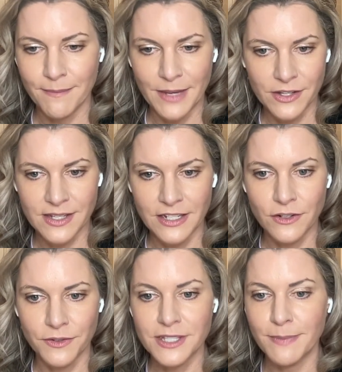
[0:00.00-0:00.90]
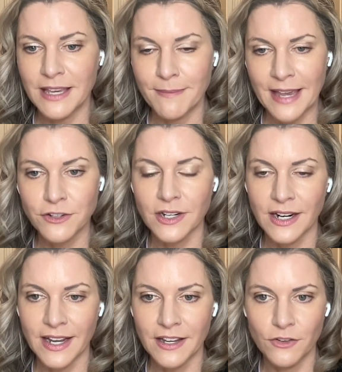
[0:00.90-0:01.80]
And because I don't speak
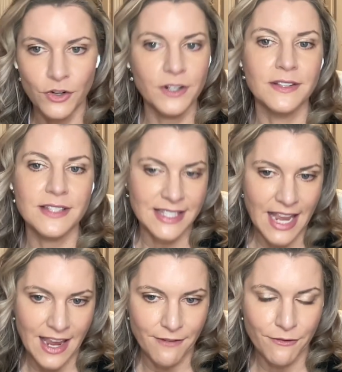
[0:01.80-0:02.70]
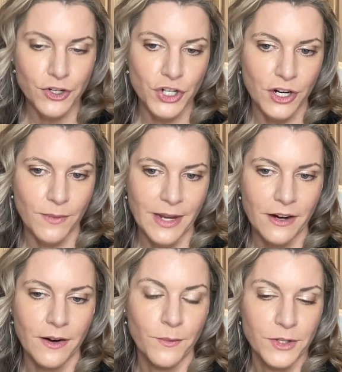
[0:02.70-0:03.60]
Mandarin, I couldn't say for sure
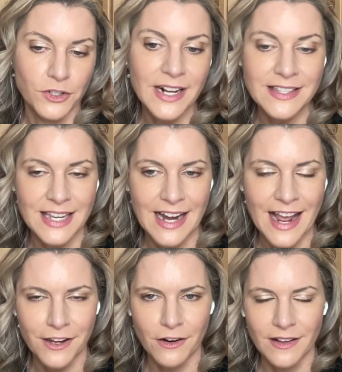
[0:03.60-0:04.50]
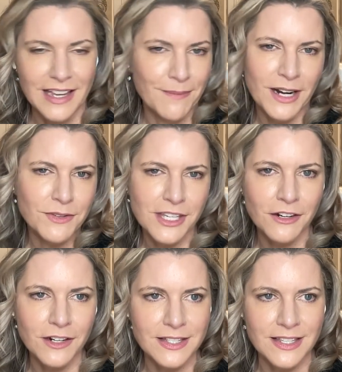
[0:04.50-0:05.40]
whether it would translate accurately. But I was
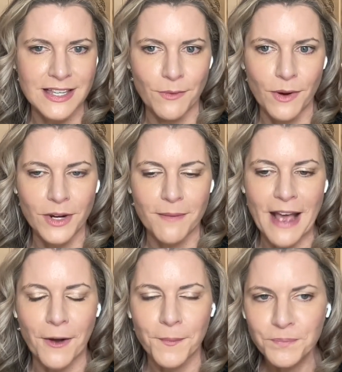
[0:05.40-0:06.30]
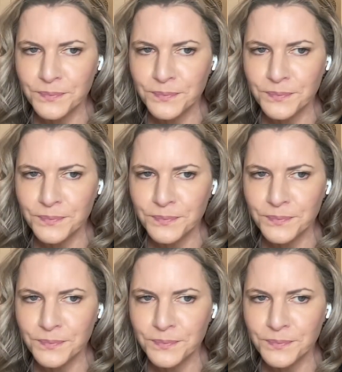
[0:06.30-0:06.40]
curious to see what would come out.